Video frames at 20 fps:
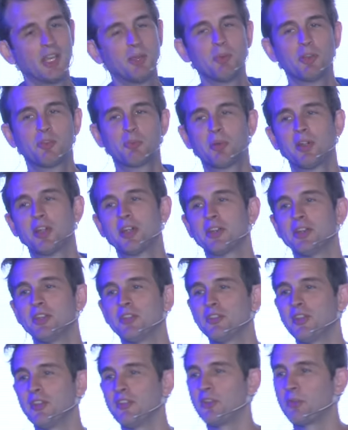much progress
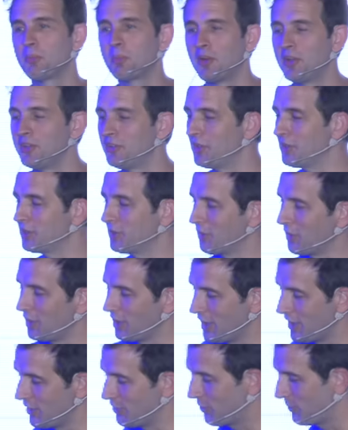on this project in the
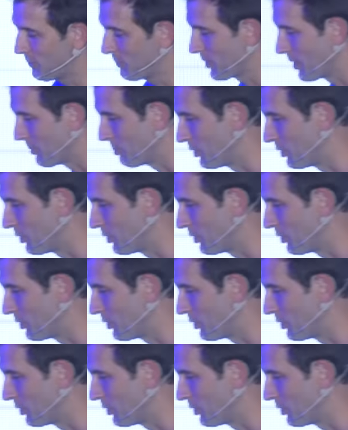last couple